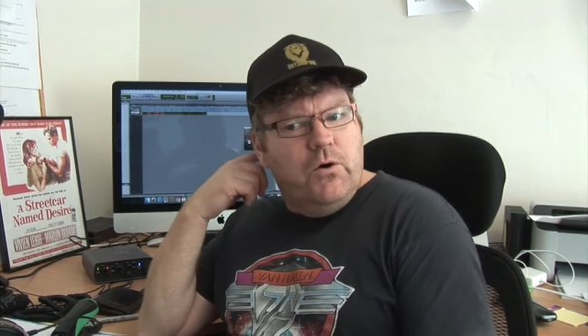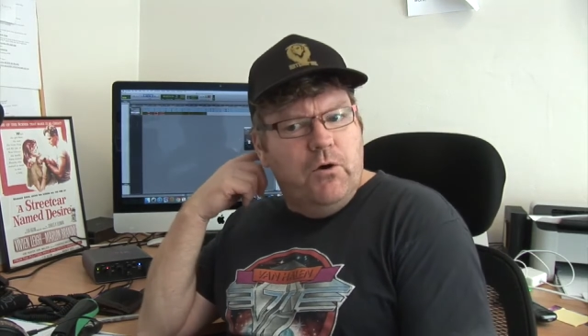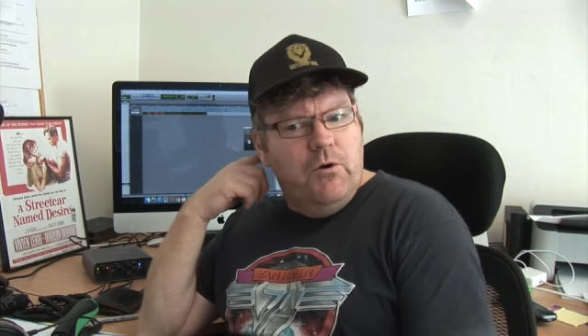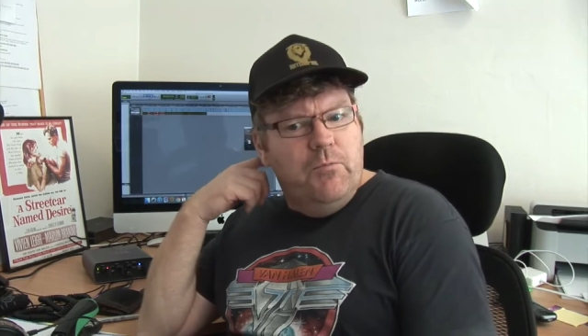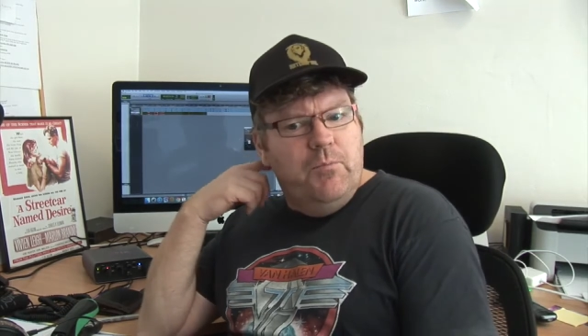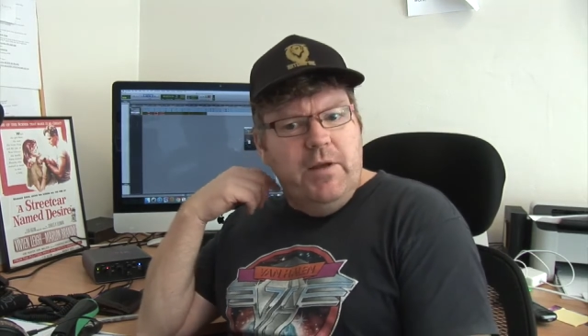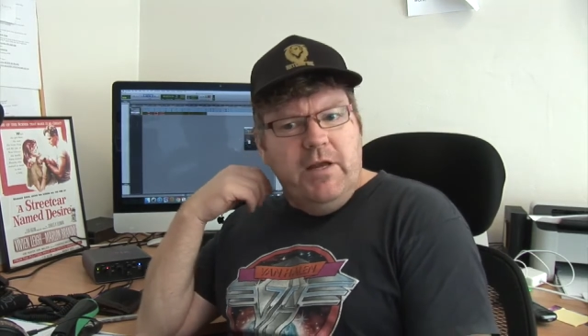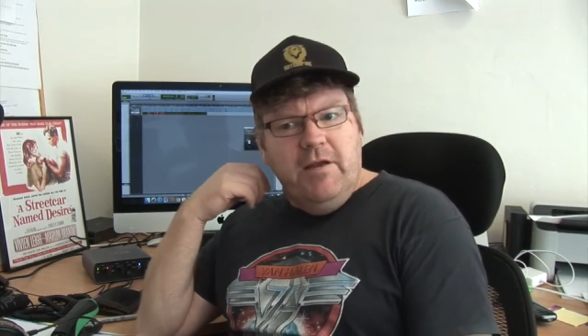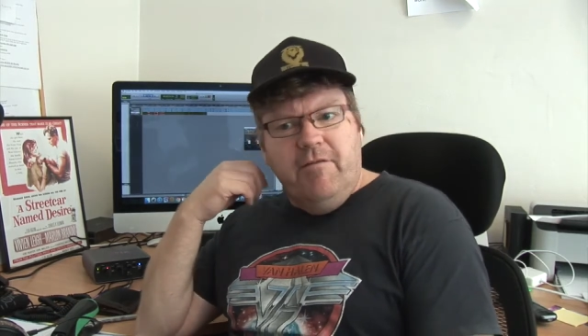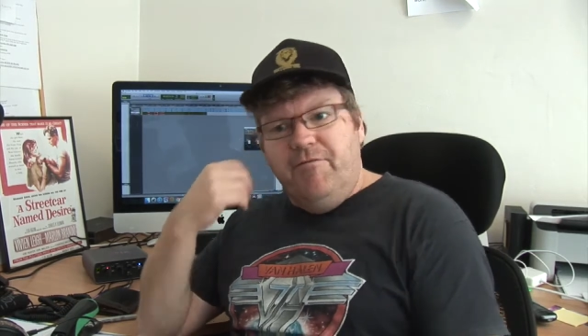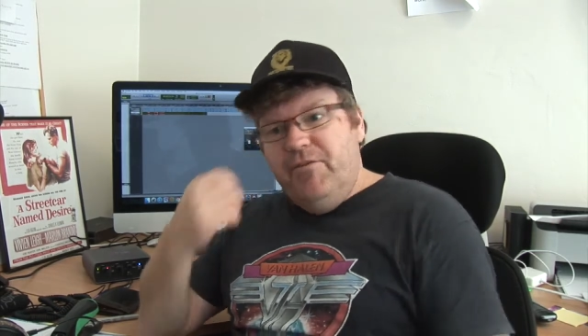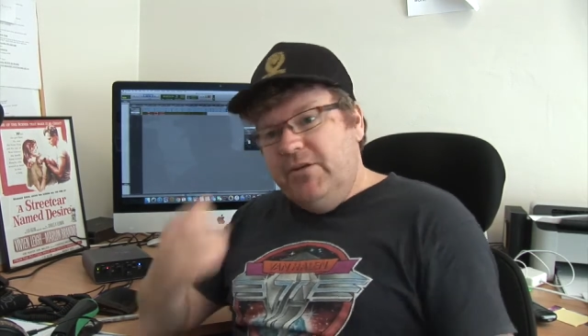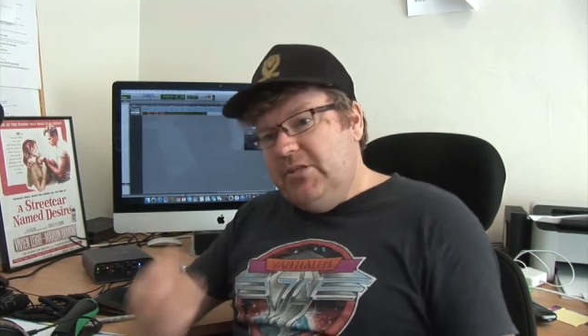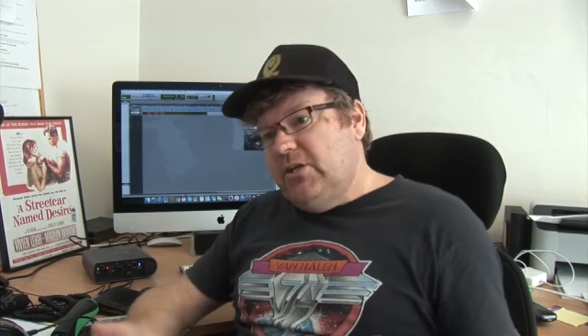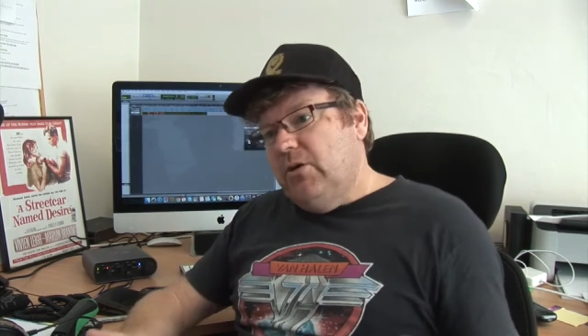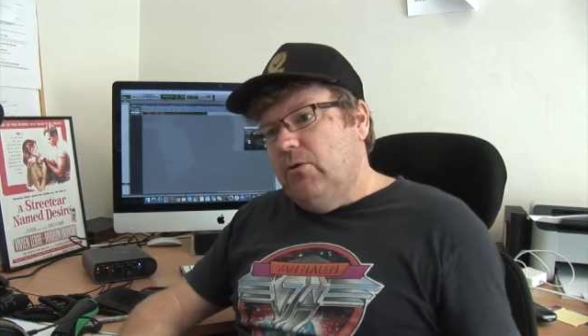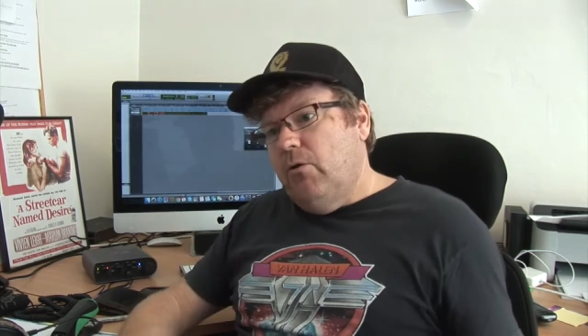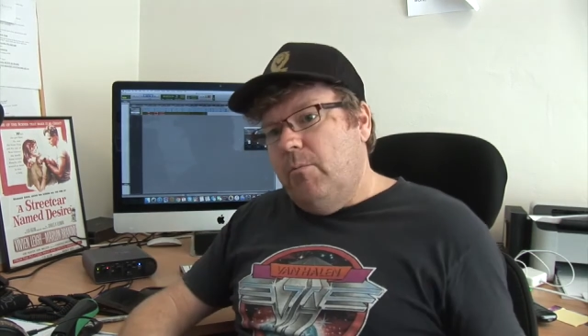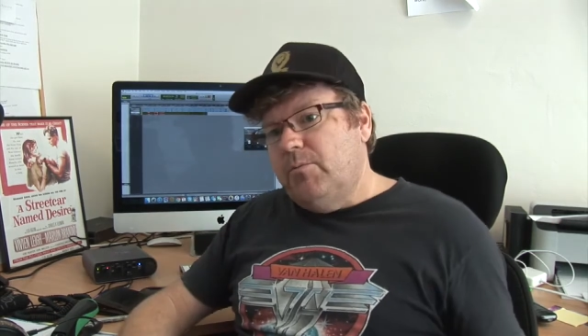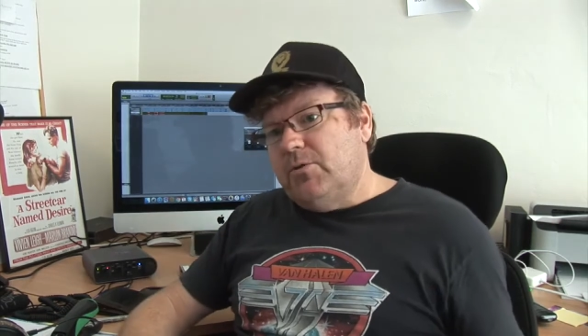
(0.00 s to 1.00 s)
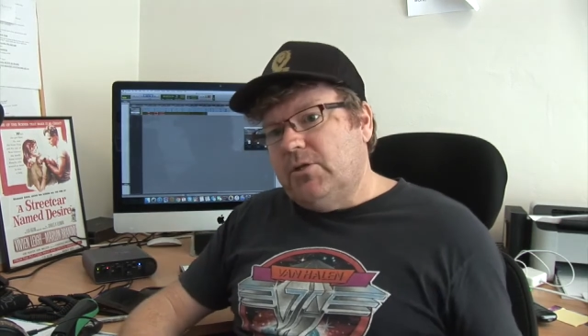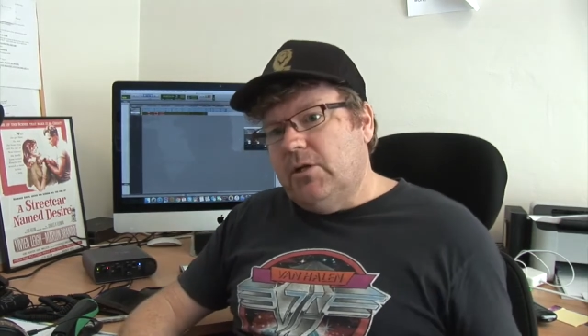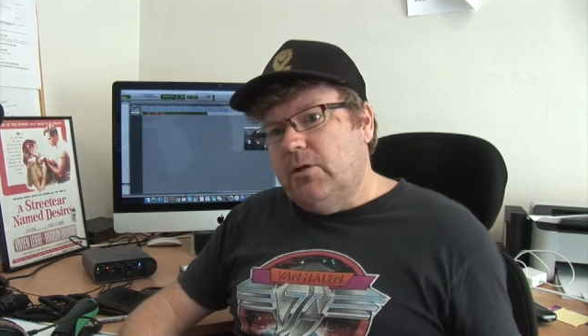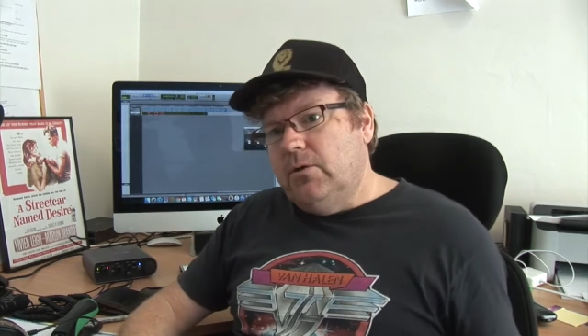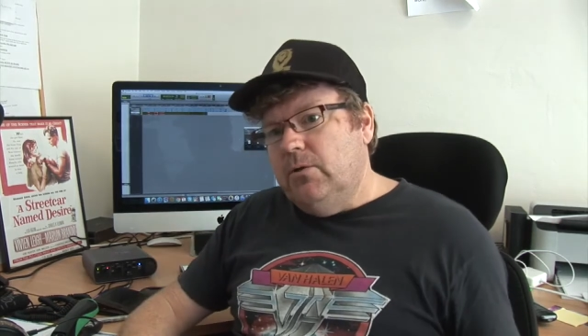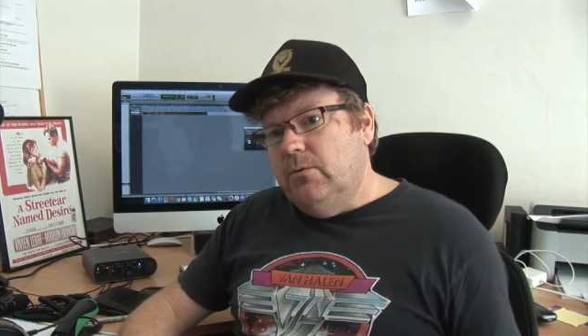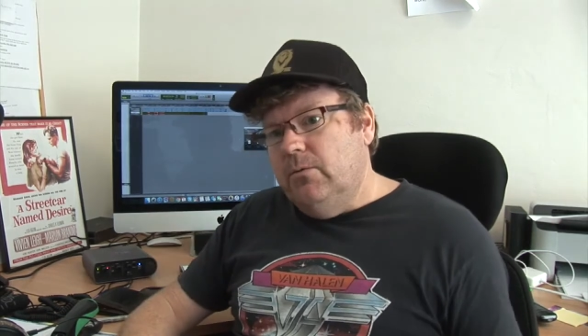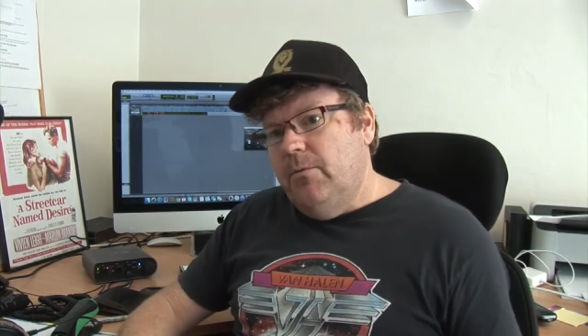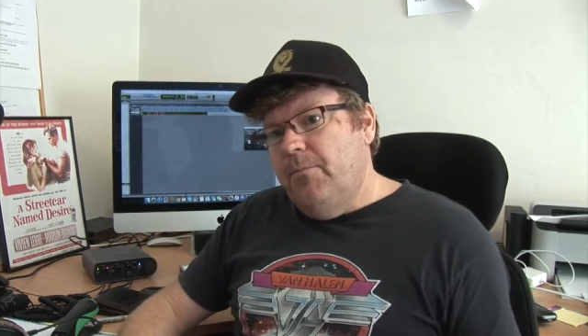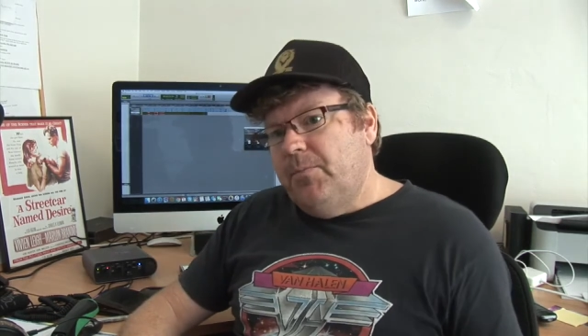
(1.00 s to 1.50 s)
could be a physical
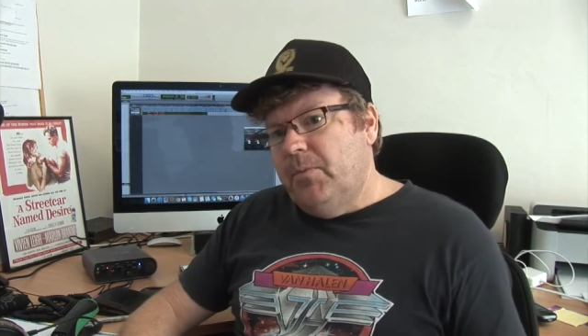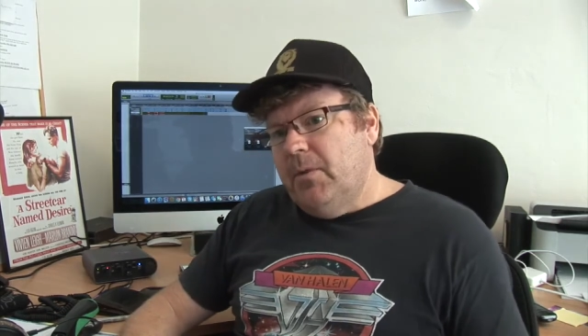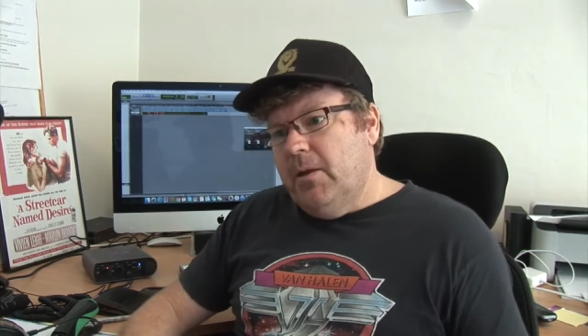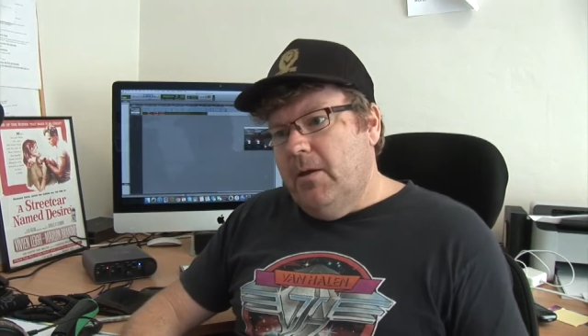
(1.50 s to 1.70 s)
obstacle.